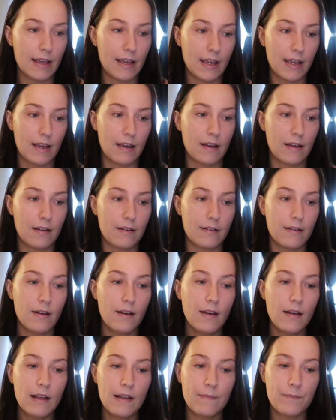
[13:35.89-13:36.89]
And
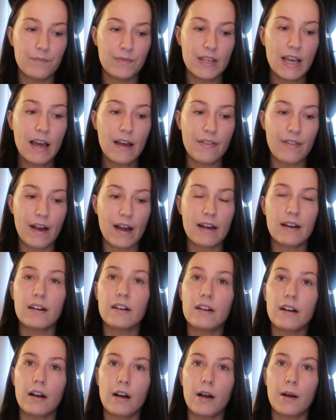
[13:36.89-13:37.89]
yeah, that
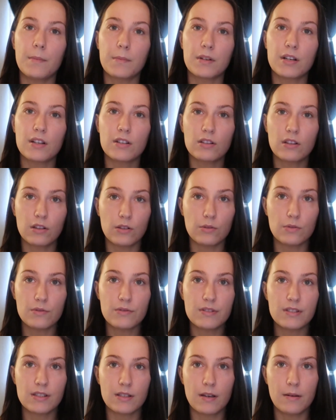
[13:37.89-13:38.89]

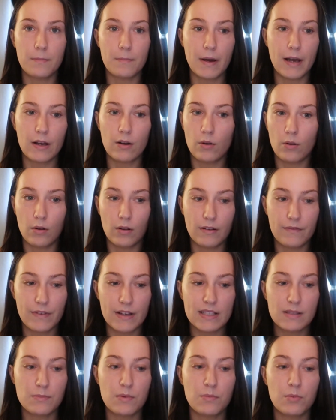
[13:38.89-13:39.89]
concludes my whole
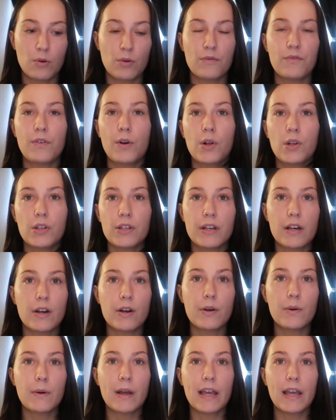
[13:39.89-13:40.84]
investment portfolio.